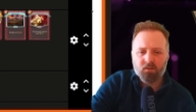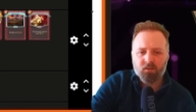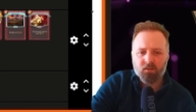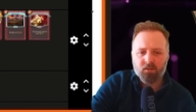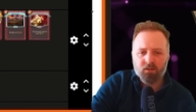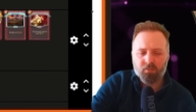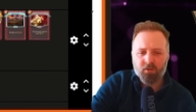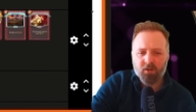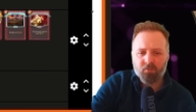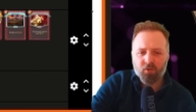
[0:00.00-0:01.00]
We'll
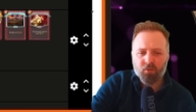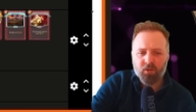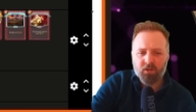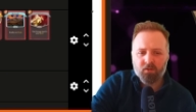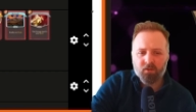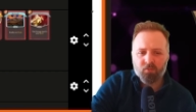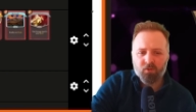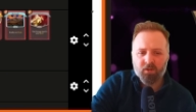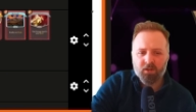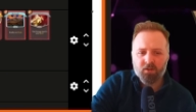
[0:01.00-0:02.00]
put it in between
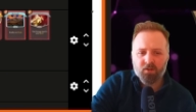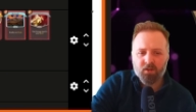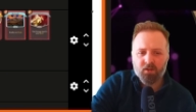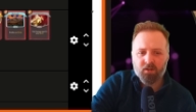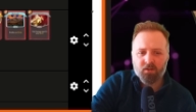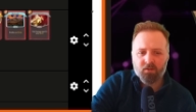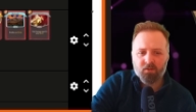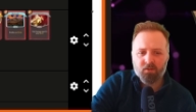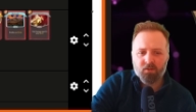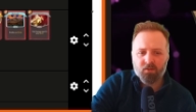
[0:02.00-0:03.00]
Improvise
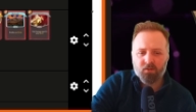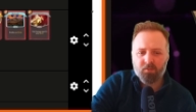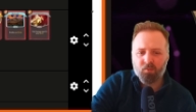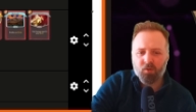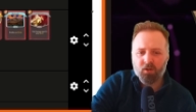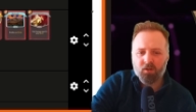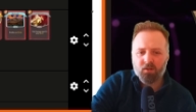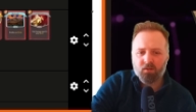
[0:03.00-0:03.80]
and Limit Break.